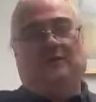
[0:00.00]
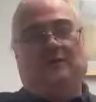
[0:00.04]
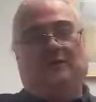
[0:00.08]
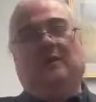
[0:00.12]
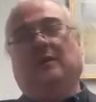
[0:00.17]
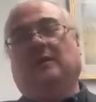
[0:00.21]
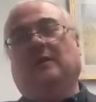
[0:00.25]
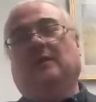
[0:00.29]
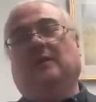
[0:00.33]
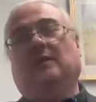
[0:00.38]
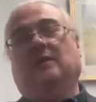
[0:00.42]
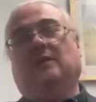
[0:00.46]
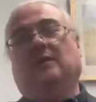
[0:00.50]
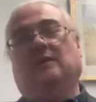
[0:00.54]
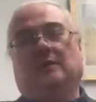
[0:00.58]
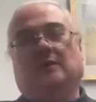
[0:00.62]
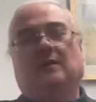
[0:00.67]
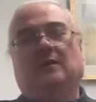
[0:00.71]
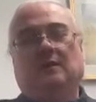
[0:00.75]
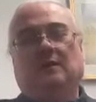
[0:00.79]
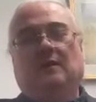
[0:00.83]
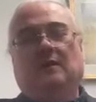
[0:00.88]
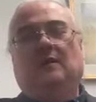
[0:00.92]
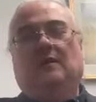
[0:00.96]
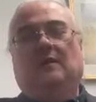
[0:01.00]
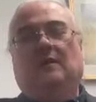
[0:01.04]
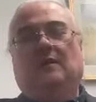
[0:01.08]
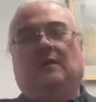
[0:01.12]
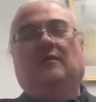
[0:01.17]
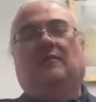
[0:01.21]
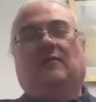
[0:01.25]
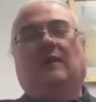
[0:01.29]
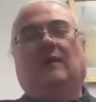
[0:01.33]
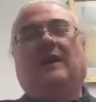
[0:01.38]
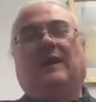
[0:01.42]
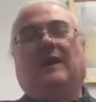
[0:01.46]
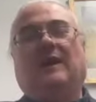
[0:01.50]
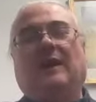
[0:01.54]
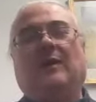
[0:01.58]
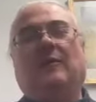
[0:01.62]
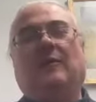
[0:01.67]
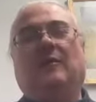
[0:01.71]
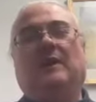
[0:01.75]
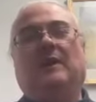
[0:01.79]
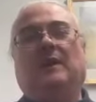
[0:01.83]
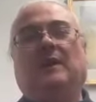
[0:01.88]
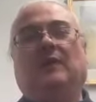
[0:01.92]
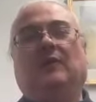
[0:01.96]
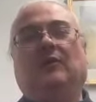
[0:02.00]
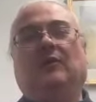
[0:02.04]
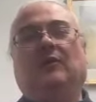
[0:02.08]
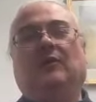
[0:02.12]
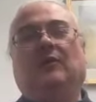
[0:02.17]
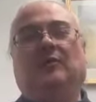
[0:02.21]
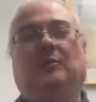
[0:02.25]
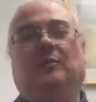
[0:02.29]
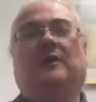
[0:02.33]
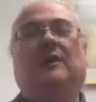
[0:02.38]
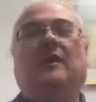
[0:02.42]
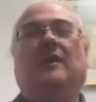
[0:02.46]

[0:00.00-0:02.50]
really, right? How the Beatles were